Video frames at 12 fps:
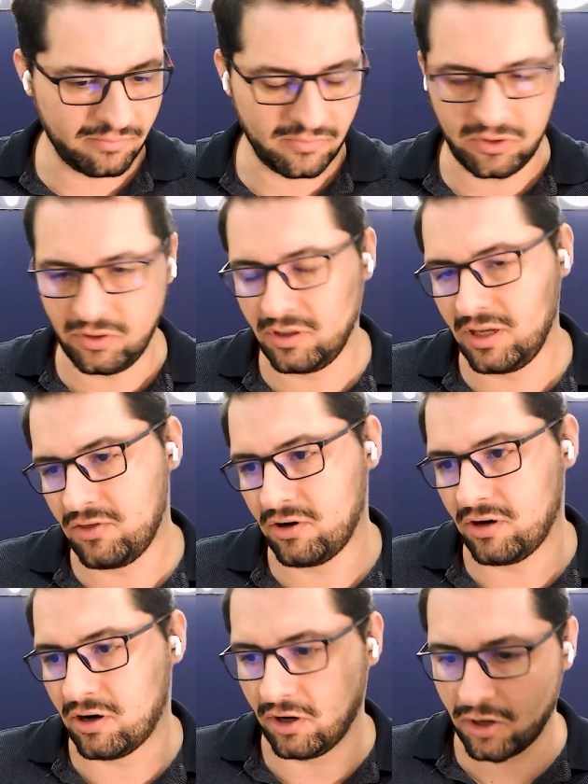you
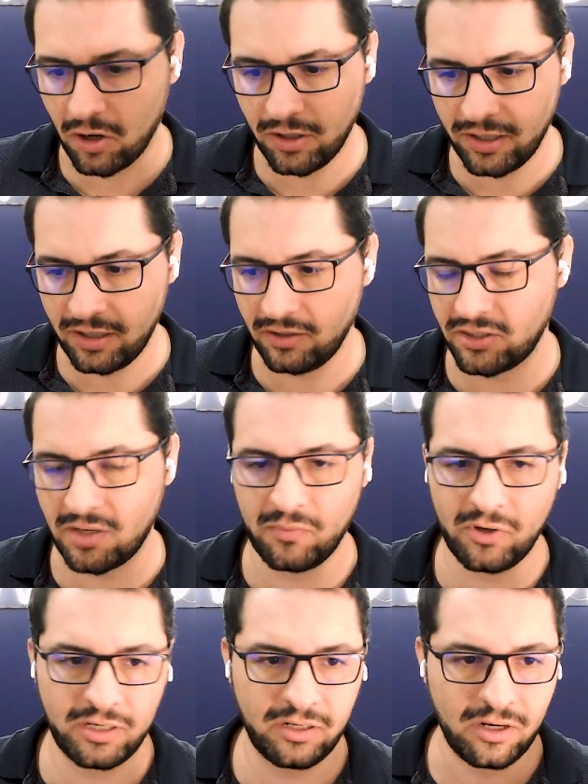either are calling
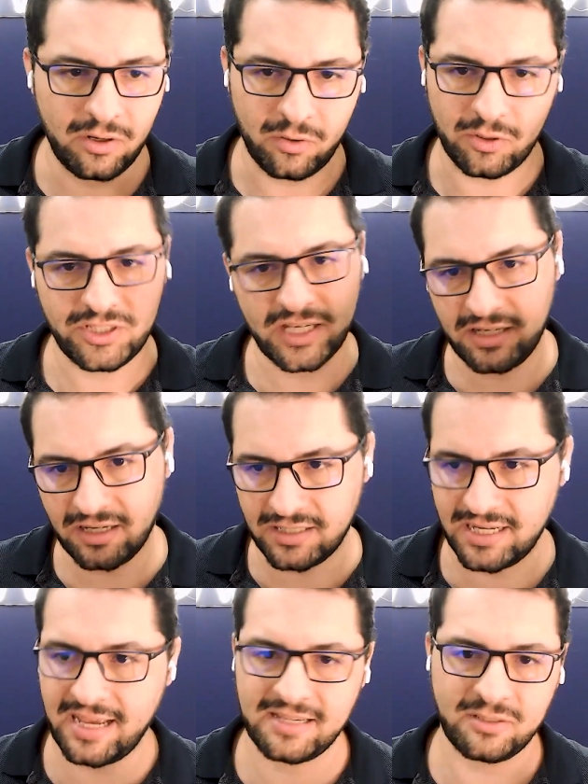someone or sending a
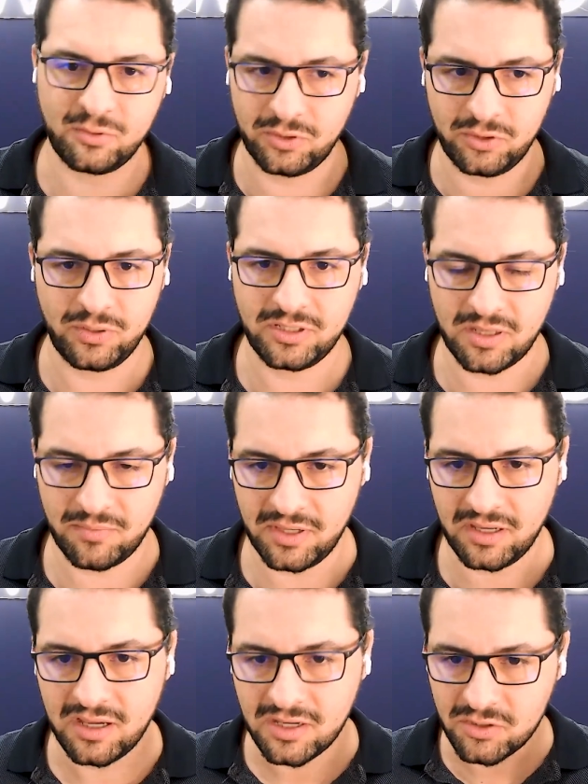text or doing
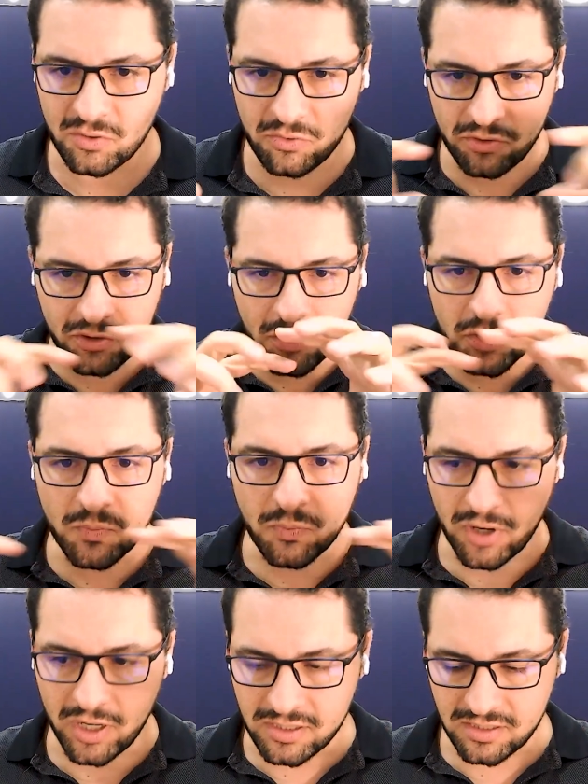something. So those
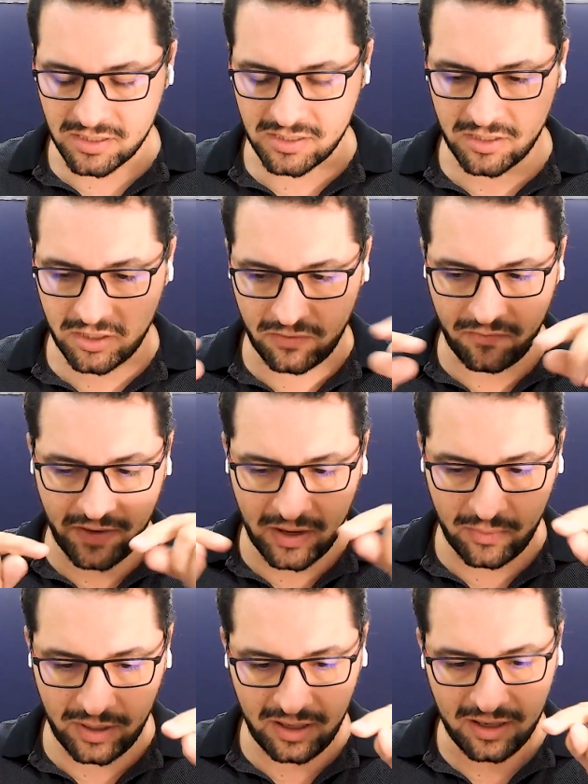processes that
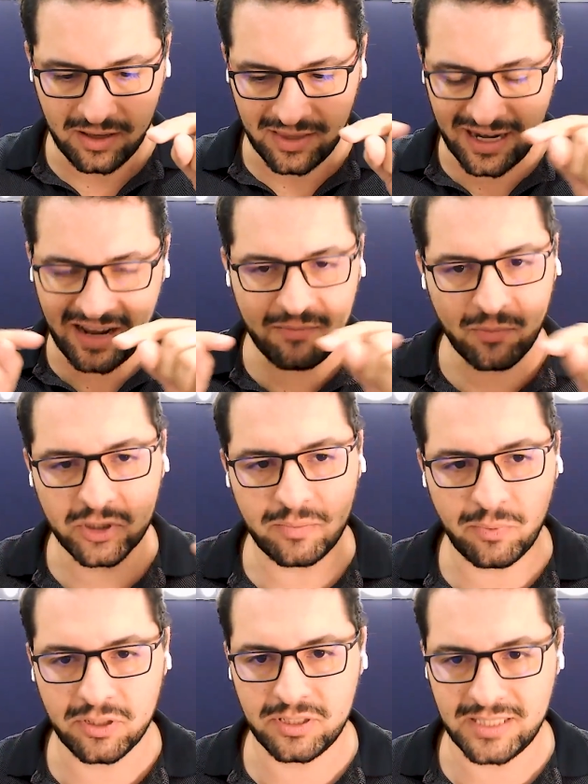have
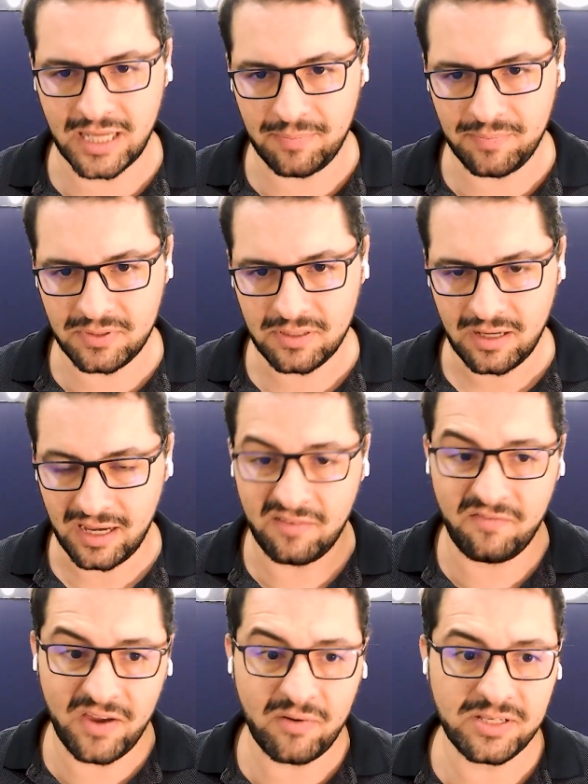multiple steps
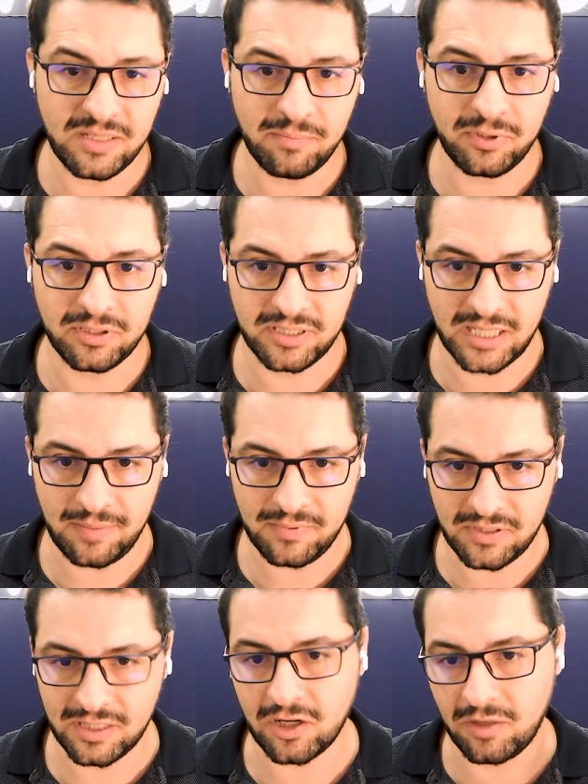and very simple steps
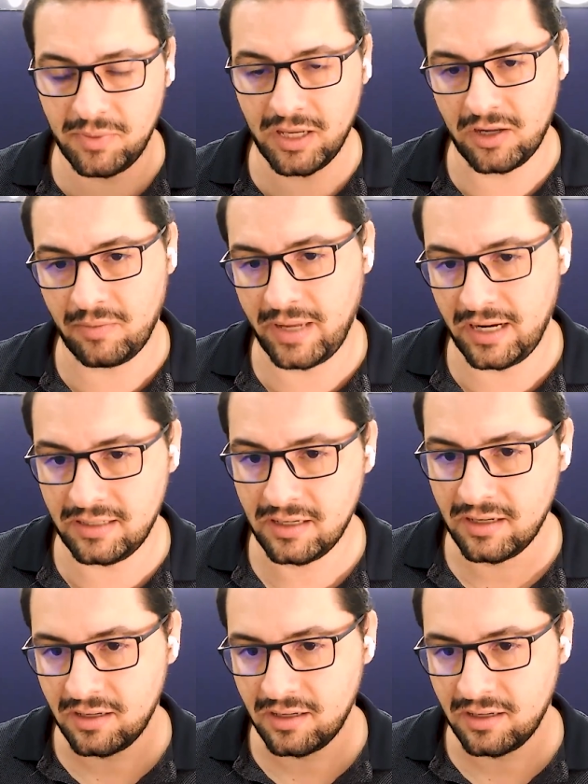that can be automated